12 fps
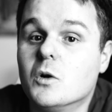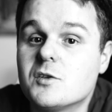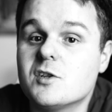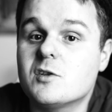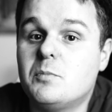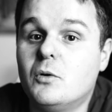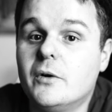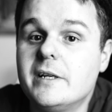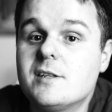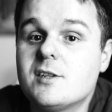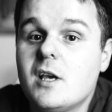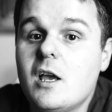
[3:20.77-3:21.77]
What's its
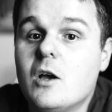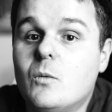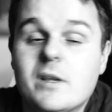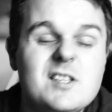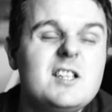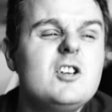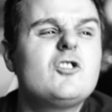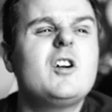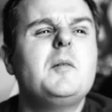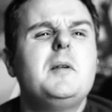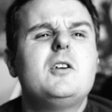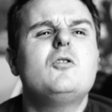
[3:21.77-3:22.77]
point? Well, an
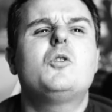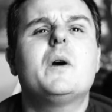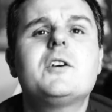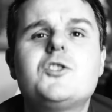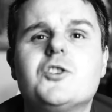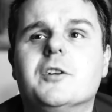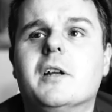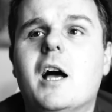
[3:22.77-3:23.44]
incredibly good question.